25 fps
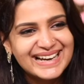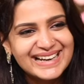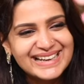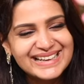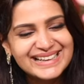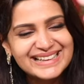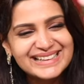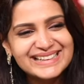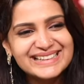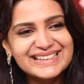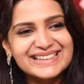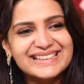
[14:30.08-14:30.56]

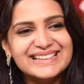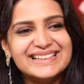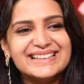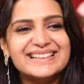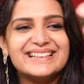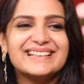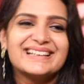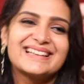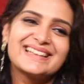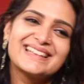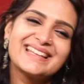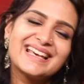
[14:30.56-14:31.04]
Great
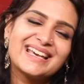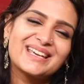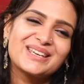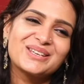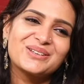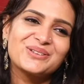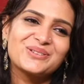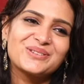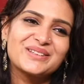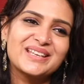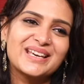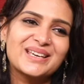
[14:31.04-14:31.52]
talking to you,
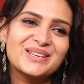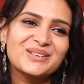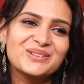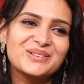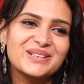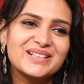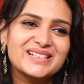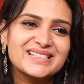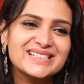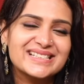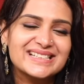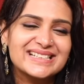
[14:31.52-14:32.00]
actually. Thank you,
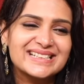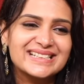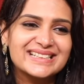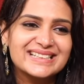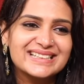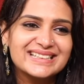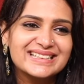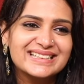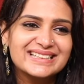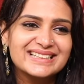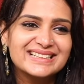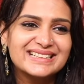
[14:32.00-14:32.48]
Harshini.
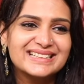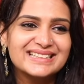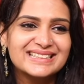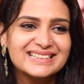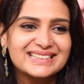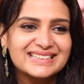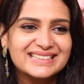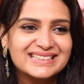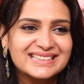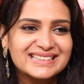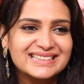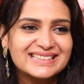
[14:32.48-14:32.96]
And
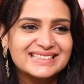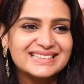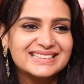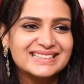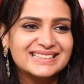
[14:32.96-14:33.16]
great.